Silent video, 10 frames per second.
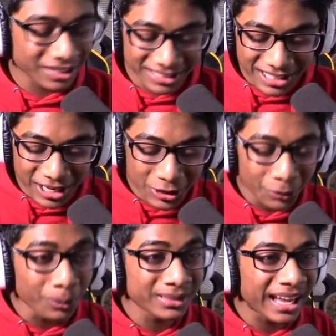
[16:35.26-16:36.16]
to continue
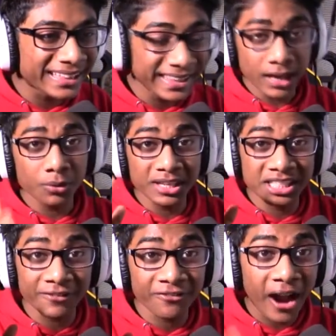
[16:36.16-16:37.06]
what I think is
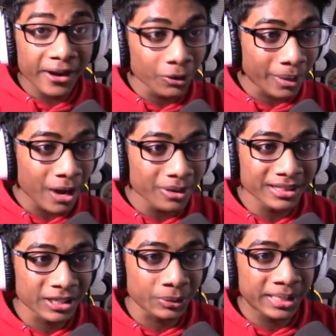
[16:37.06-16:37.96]
the final round in
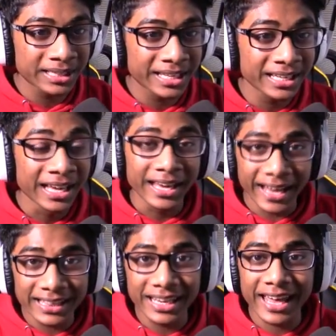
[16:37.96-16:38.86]
the Green League
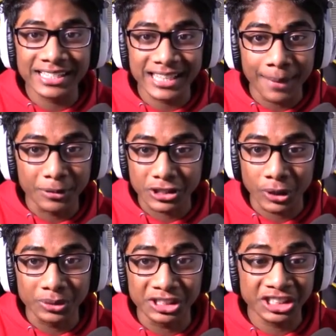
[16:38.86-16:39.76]
in the next
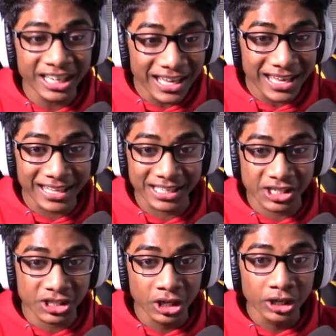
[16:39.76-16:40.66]
episode.
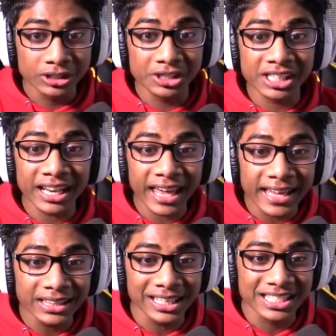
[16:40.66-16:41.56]
Jeez! There's an
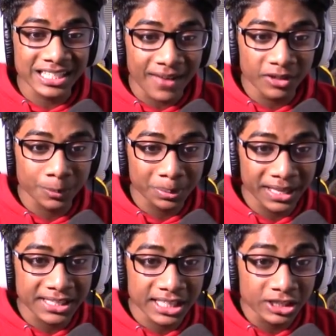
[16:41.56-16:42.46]
eighth and seventh
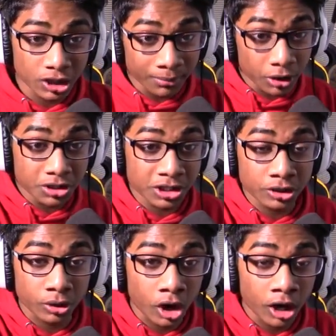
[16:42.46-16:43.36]
place. And someone uses
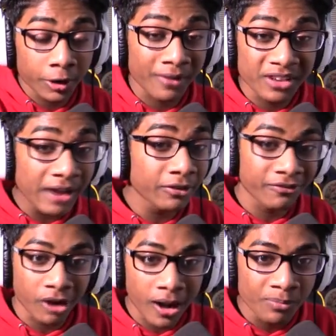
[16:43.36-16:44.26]
Lucario. I've never
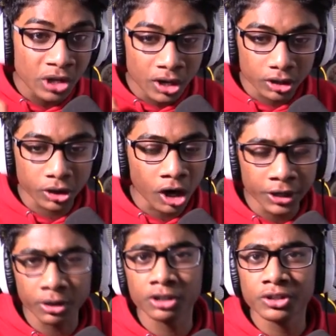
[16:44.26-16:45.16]
fought a
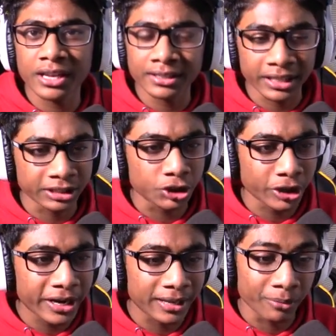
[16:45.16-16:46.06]
Lucario other than in like the
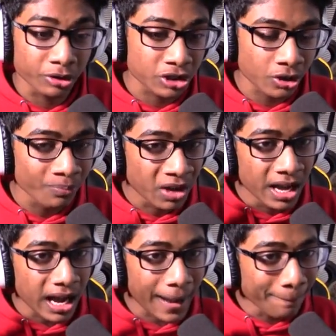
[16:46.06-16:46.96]
training mode. So
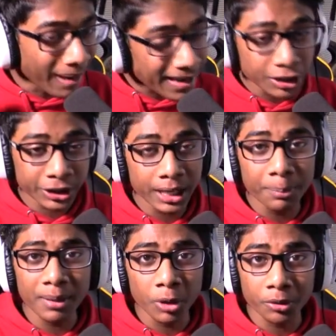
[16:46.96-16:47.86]
I might train a
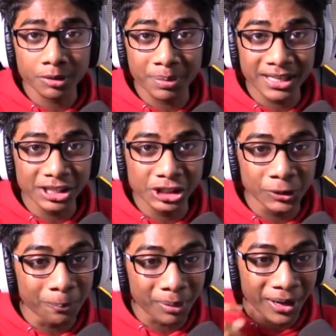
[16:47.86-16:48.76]
bit more with
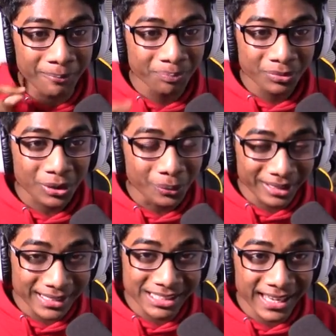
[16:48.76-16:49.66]
Pikachu, but... We're
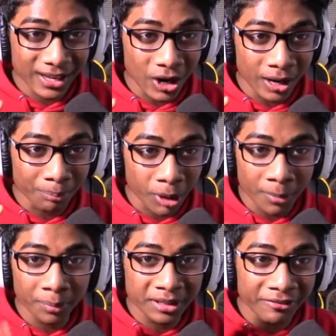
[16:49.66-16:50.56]
going to take on
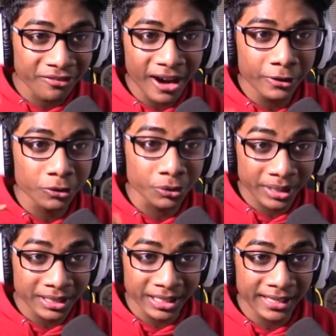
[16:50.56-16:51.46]
probably the final
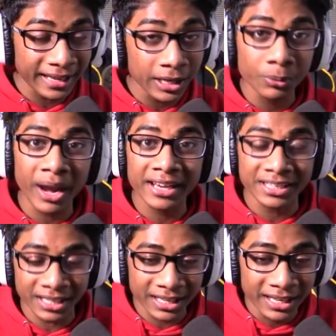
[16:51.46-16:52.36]
Green League in Rank
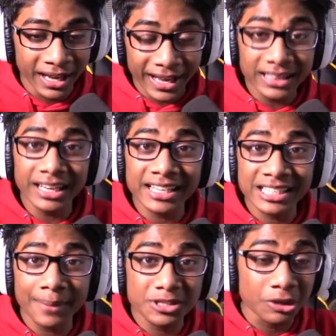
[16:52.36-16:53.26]
D in the next
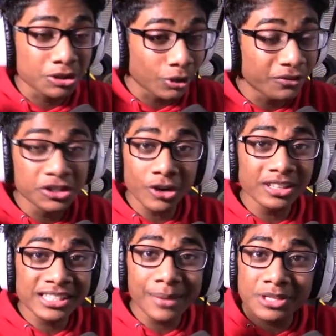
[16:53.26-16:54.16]
episode. So if you enjoyed
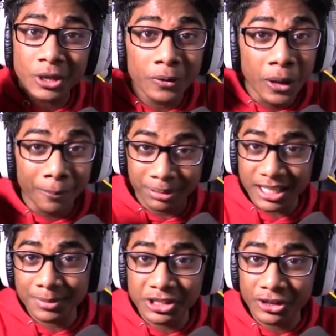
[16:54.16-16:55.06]
this episode,
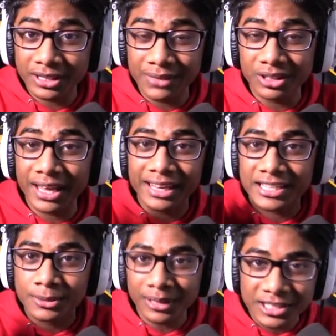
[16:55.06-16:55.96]
please be sure to leave a like
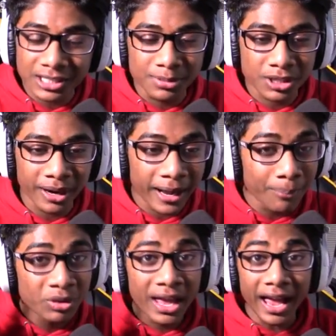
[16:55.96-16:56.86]
as well as subscribe.
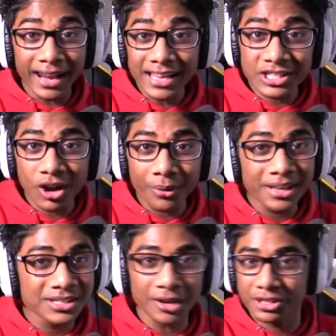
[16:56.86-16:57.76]
And as
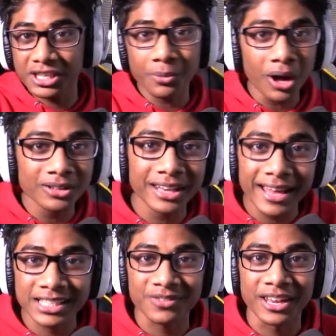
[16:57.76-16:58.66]
always, I'll see you all in the
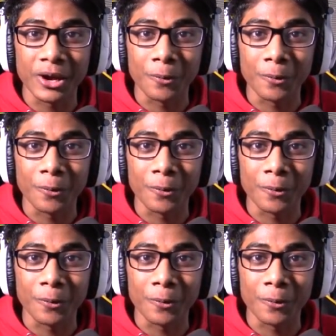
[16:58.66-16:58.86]
next video.